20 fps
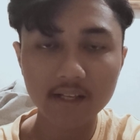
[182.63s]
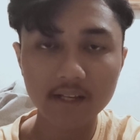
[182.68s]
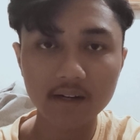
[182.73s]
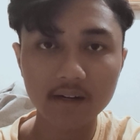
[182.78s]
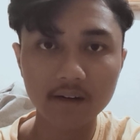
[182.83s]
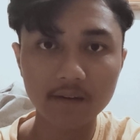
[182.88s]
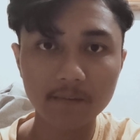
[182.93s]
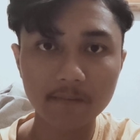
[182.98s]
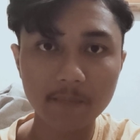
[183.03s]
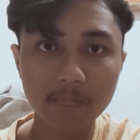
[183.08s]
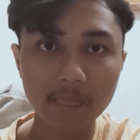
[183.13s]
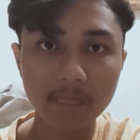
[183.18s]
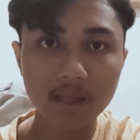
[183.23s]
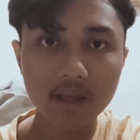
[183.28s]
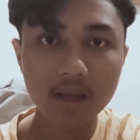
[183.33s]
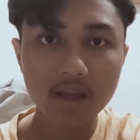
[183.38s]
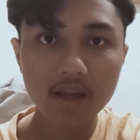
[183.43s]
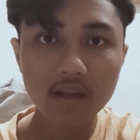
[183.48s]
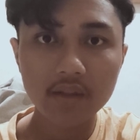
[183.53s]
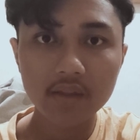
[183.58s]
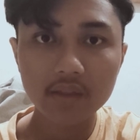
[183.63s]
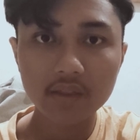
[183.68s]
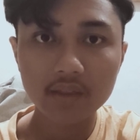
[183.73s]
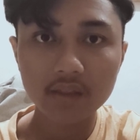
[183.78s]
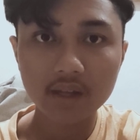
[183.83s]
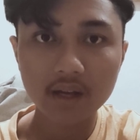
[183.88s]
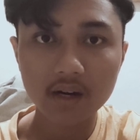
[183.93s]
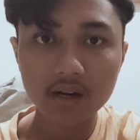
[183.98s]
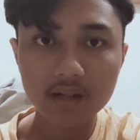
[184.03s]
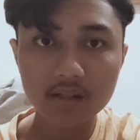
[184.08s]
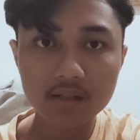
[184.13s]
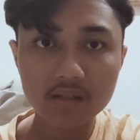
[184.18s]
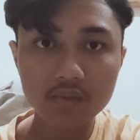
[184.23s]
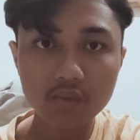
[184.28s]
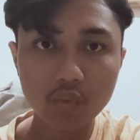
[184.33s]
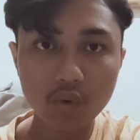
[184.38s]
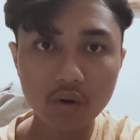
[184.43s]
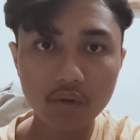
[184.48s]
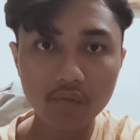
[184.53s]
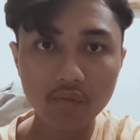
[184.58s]
Tannen. Tannen's
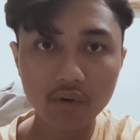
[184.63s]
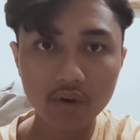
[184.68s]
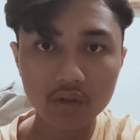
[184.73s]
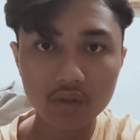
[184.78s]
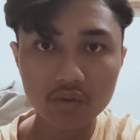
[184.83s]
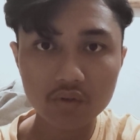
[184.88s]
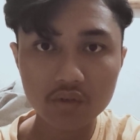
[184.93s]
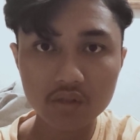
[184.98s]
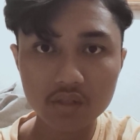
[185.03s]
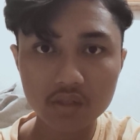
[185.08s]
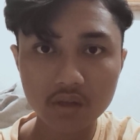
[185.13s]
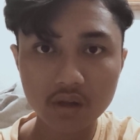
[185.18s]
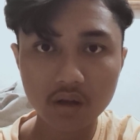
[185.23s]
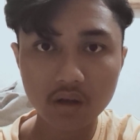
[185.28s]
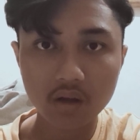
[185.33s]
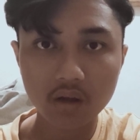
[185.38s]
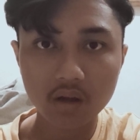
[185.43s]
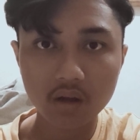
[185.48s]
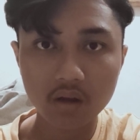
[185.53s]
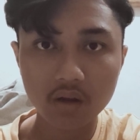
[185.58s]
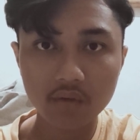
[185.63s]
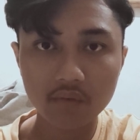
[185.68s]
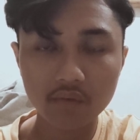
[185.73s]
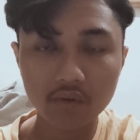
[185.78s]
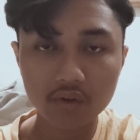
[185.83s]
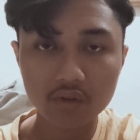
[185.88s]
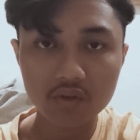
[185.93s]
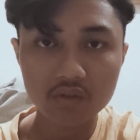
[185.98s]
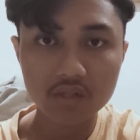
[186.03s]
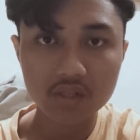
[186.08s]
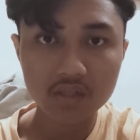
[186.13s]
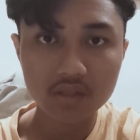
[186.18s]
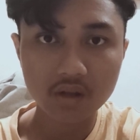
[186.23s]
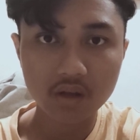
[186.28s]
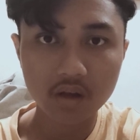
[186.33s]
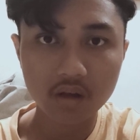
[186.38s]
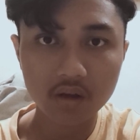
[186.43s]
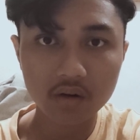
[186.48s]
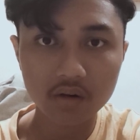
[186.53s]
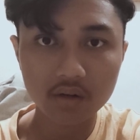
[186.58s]
work focuses
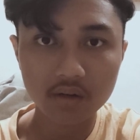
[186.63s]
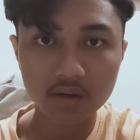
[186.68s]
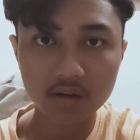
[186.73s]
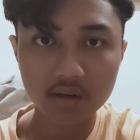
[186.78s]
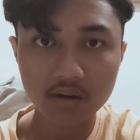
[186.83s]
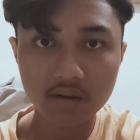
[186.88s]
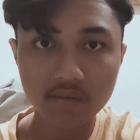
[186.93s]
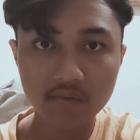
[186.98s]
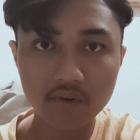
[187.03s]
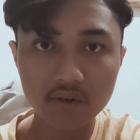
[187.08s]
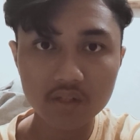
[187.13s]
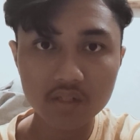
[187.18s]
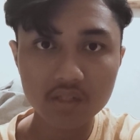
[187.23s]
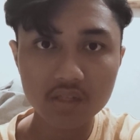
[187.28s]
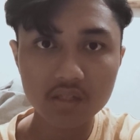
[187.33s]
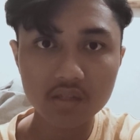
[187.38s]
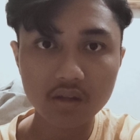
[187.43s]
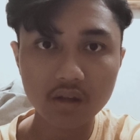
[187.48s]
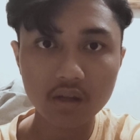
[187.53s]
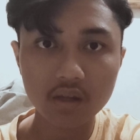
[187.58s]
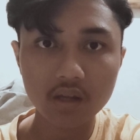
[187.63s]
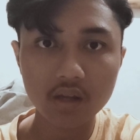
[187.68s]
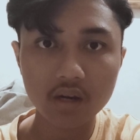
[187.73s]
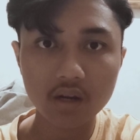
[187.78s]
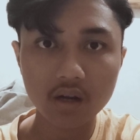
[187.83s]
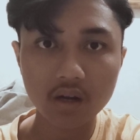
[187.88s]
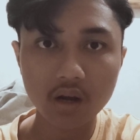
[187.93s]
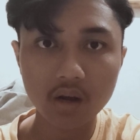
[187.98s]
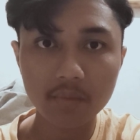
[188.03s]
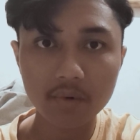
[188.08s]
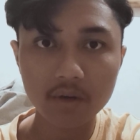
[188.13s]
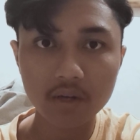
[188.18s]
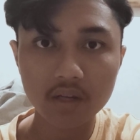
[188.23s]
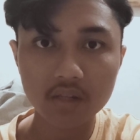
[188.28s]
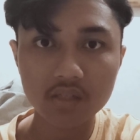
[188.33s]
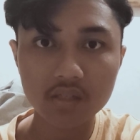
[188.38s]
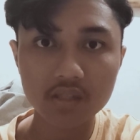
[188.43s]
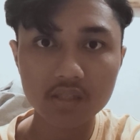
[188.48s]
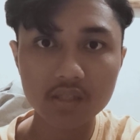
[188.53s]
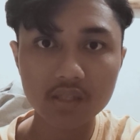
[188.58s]
on the differences in a
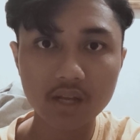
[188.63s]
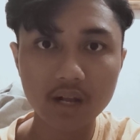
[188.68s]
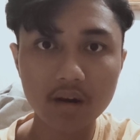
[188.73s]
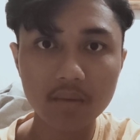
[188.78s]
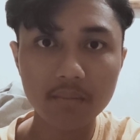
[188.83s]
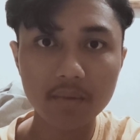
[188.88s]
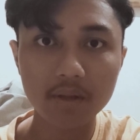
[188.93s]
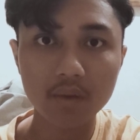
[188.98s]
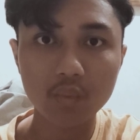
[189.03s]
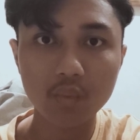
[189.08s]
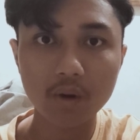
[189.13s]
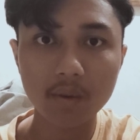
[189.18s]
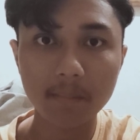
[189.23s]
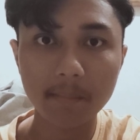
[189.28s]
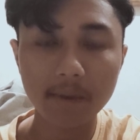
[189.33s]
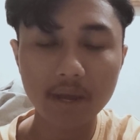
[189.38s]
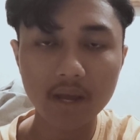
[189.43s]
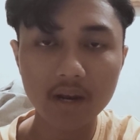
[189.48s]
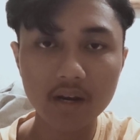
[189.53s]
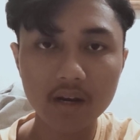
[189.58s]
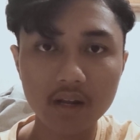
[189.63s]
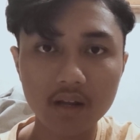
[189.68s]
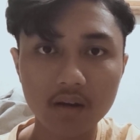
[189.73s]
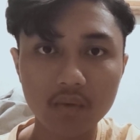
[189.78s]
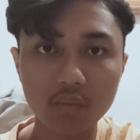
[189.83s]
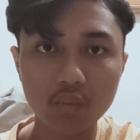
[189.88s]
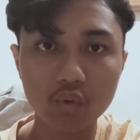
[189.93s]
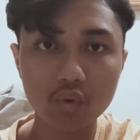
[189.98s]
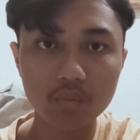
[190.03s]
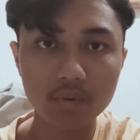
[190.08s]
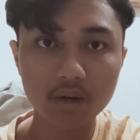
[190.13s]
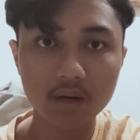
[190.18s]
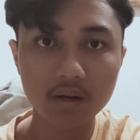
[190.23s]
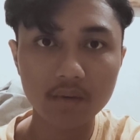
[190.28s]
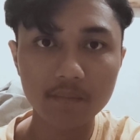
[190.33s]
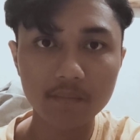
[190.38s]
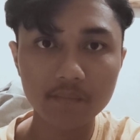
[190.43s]
communication style between men and women.